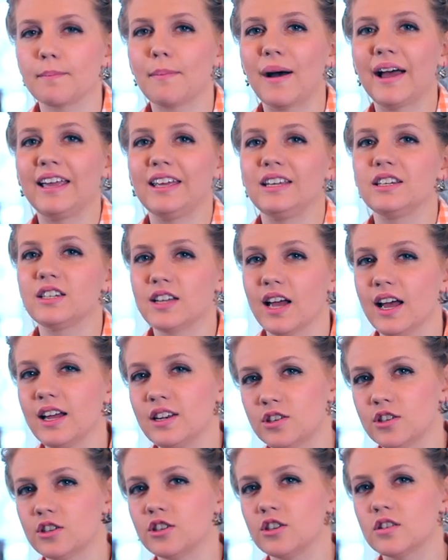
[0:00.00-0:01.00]
my
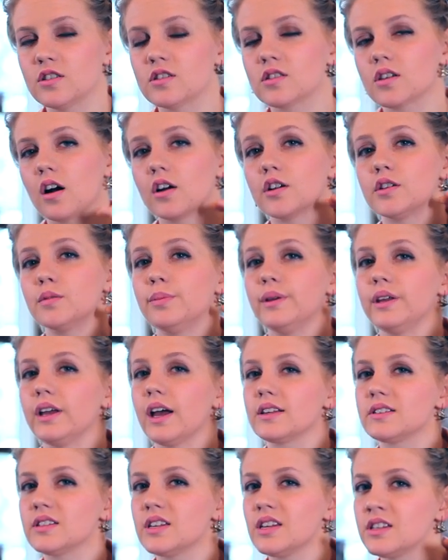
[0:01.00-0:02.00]
intentions are to be as